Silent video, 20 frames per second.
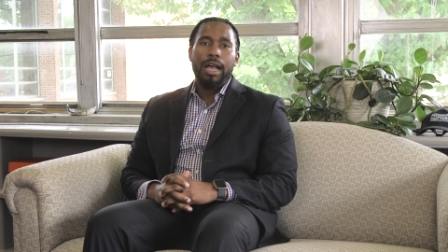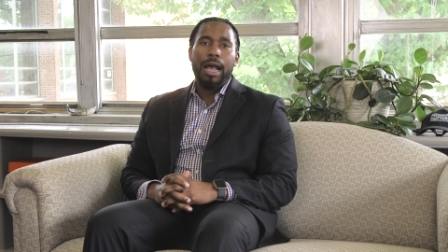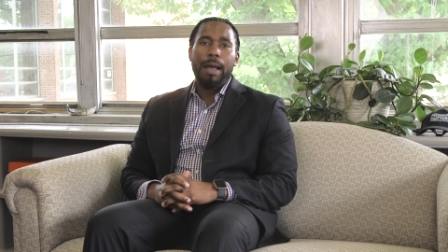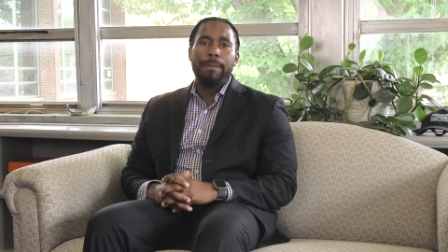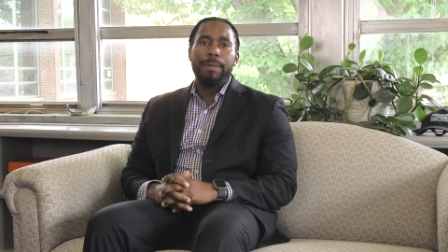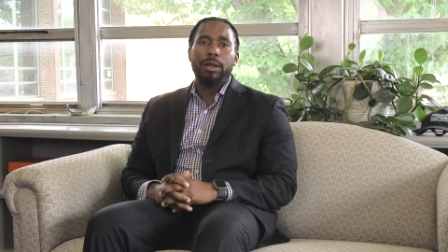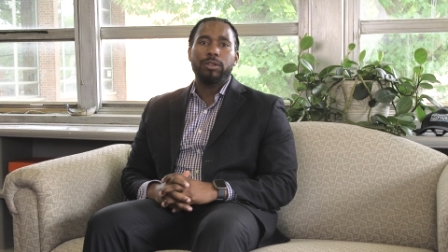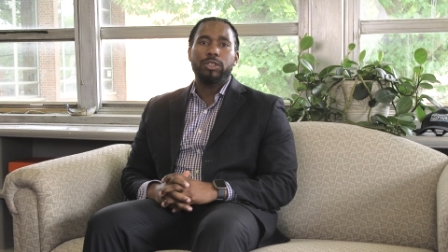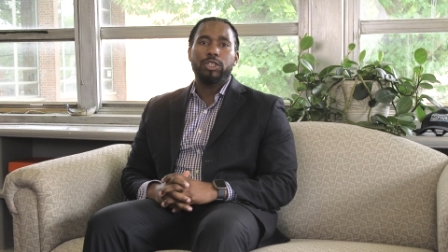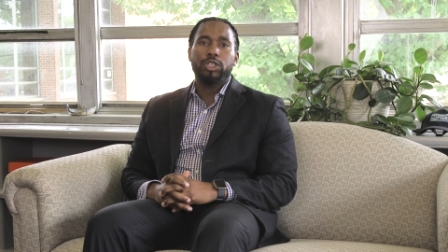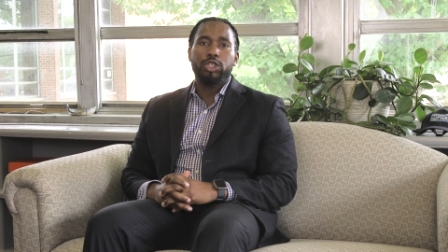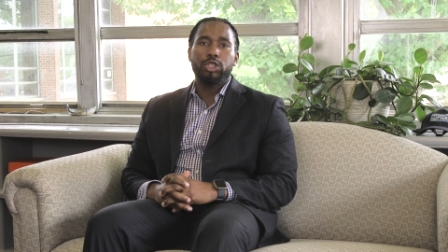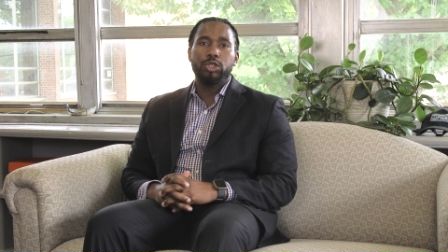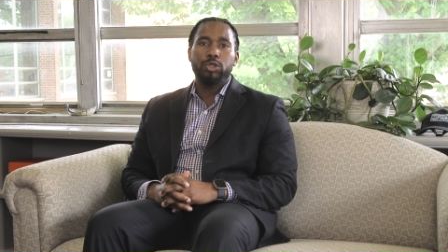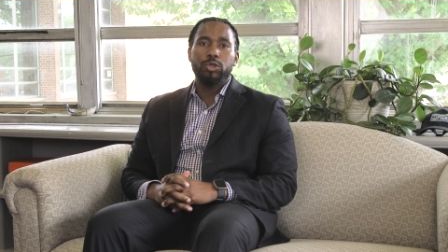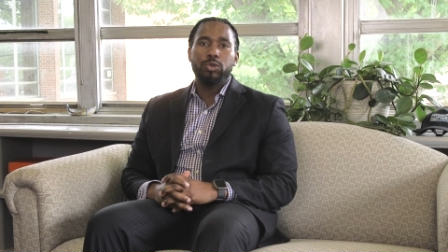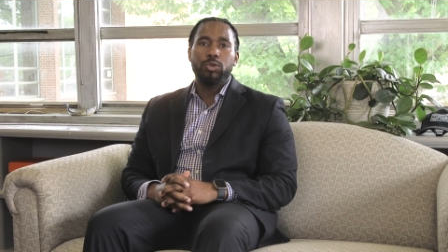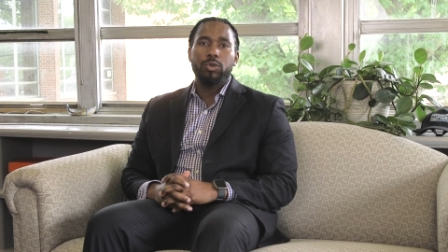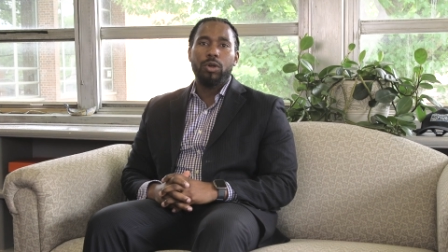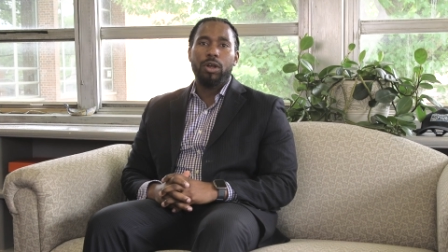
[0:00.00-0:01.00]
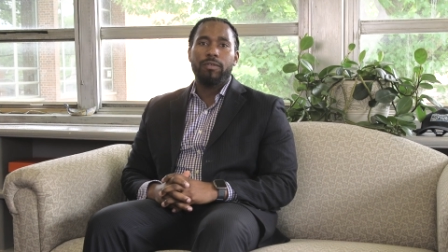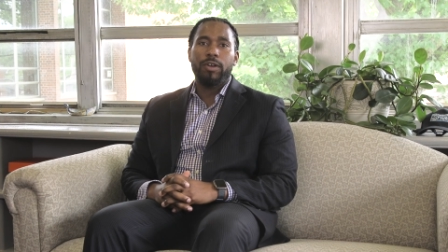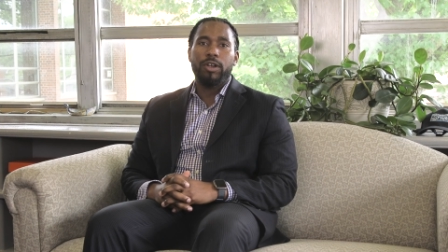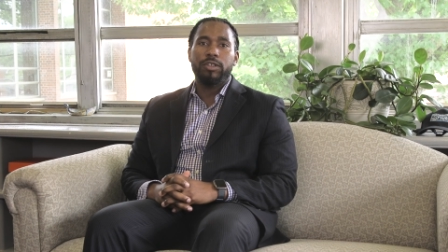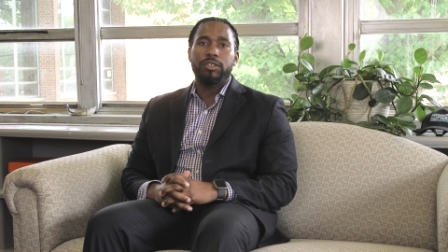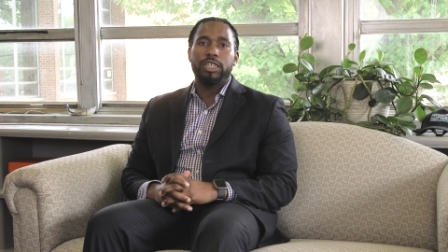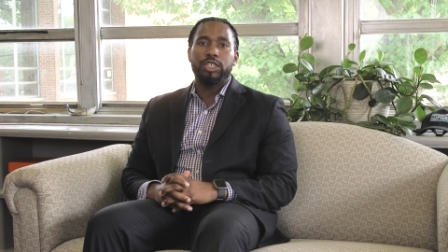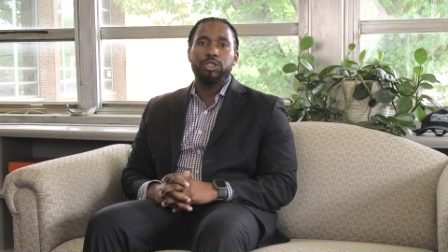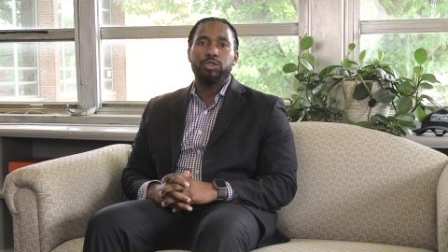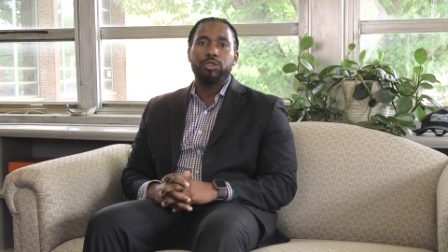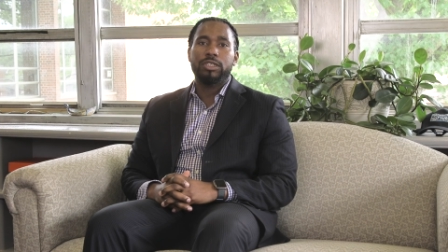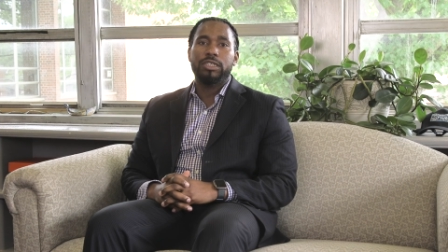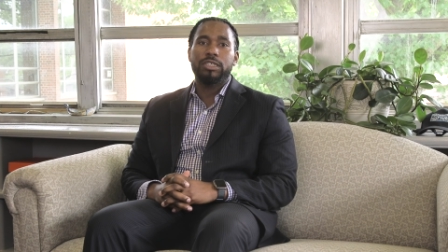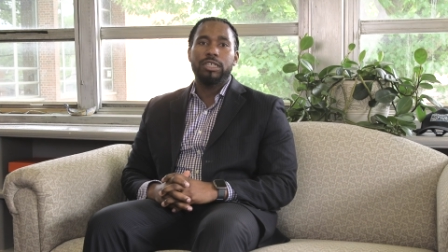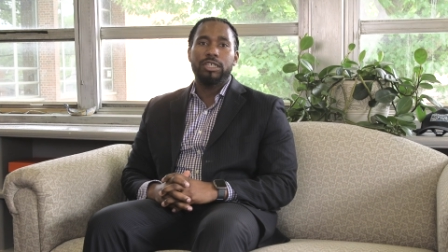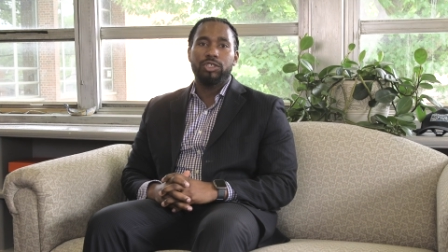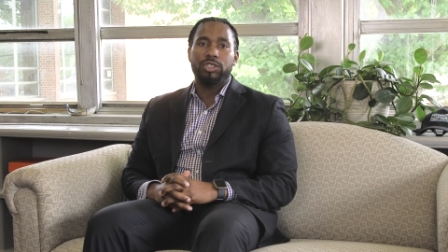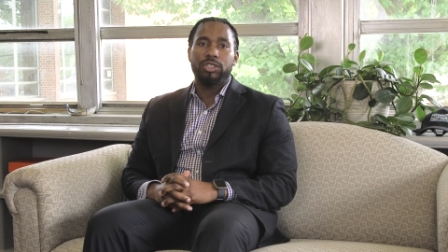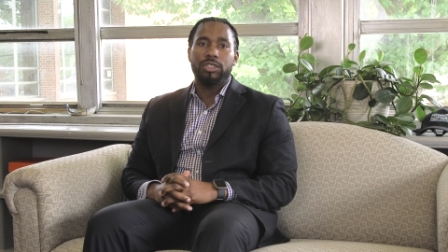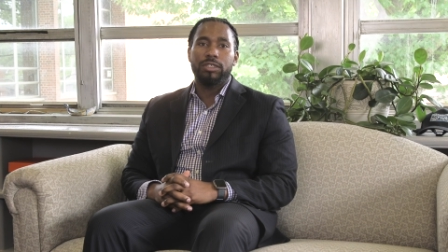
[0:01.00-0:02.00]
About two of our district
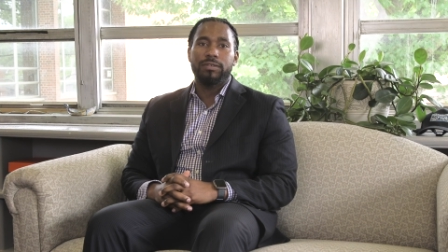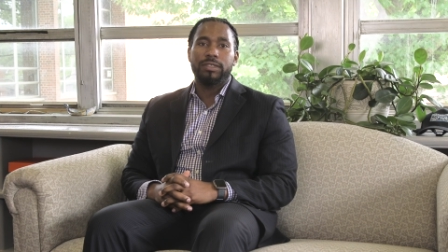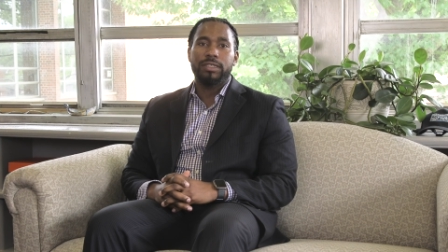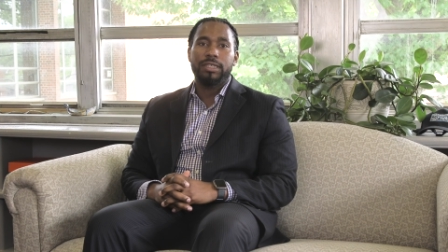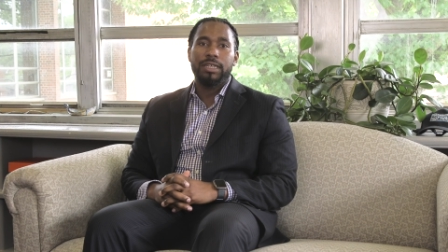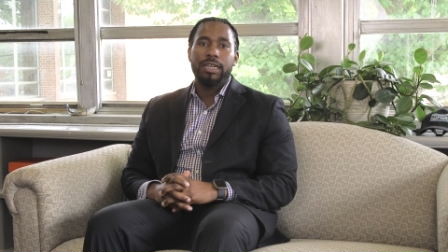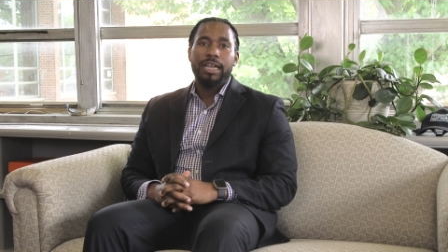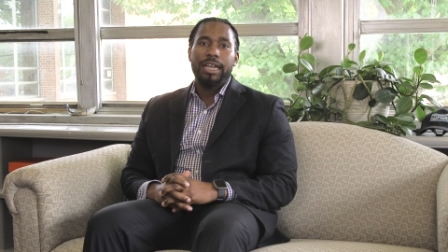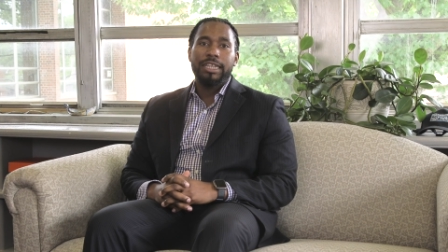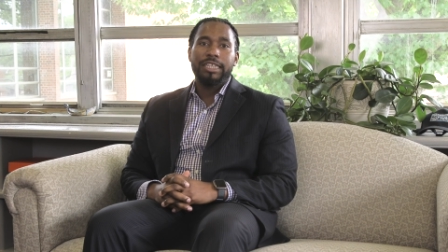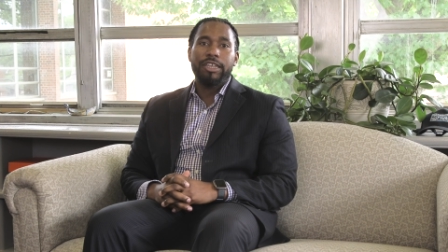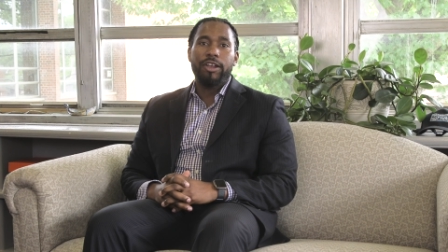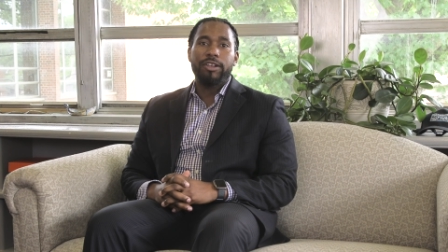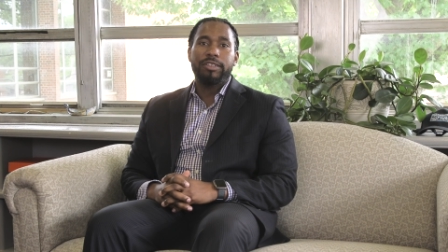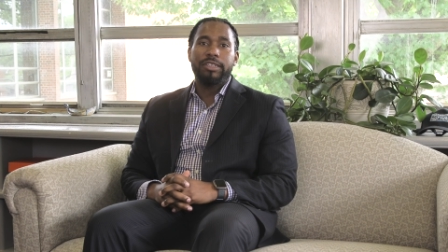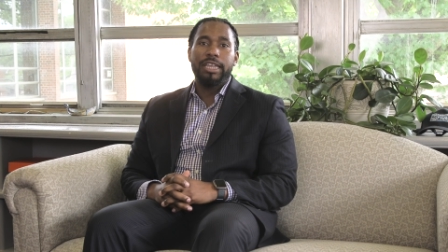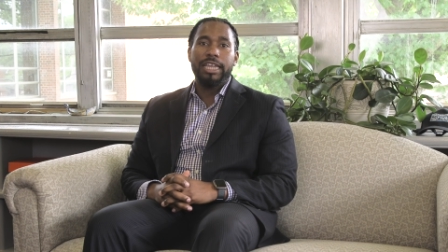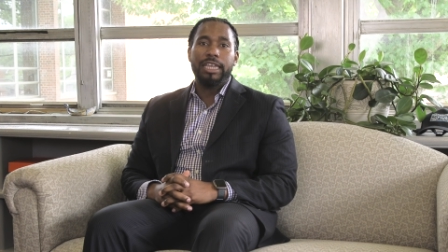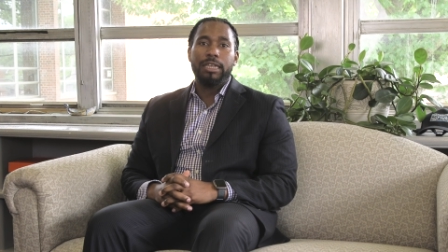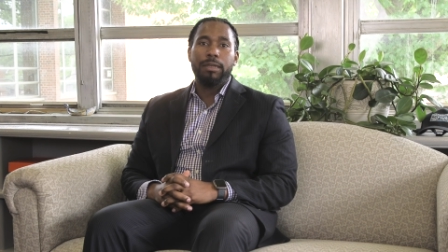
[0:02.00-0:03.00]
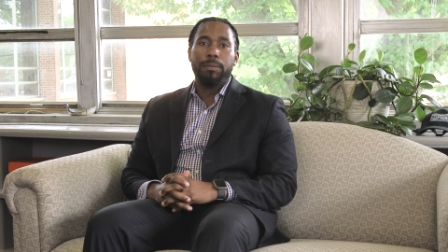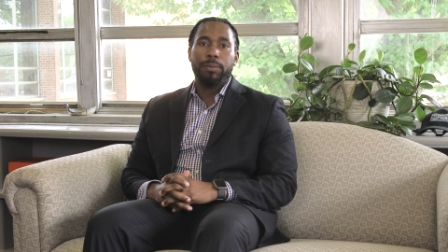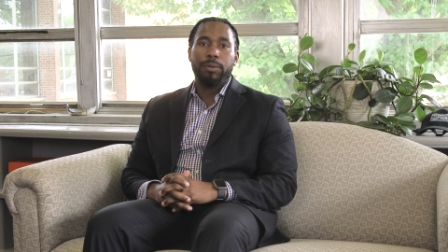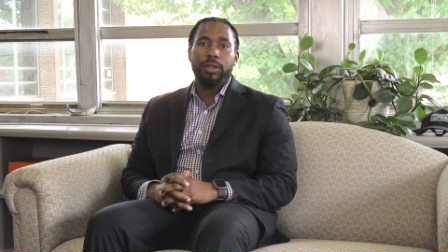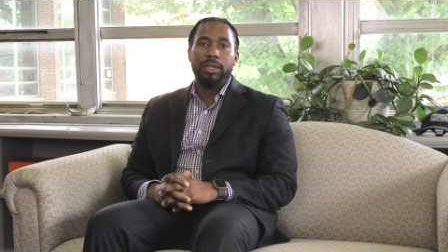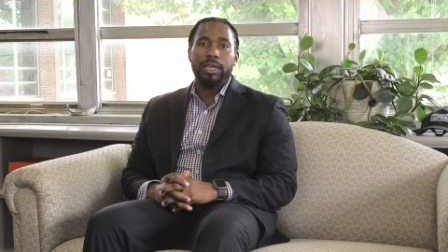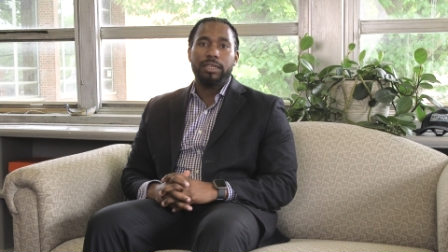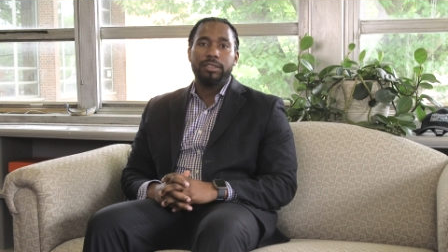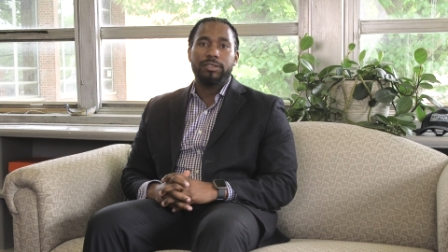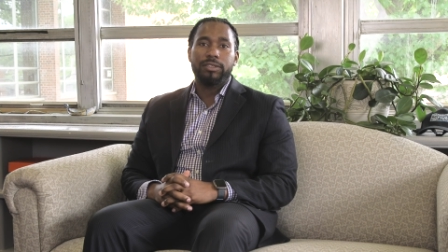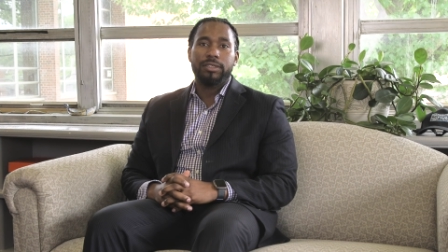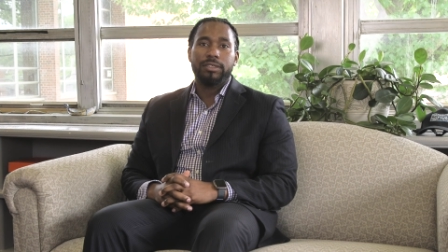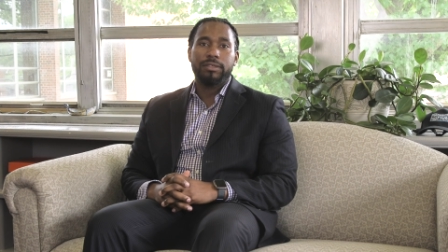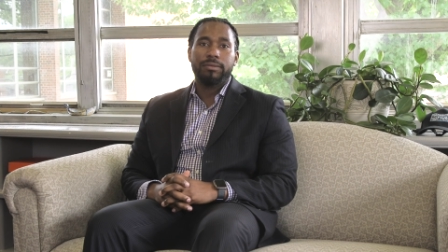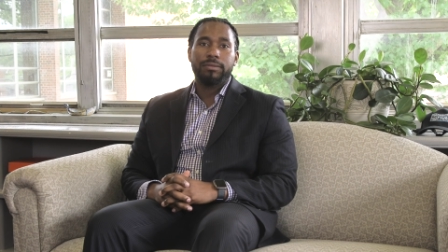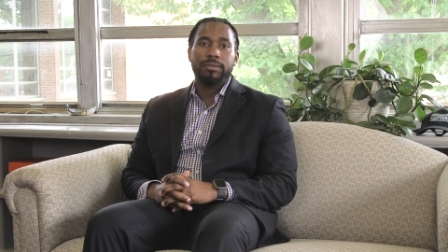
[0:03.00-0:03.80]
initiatives that are taking place.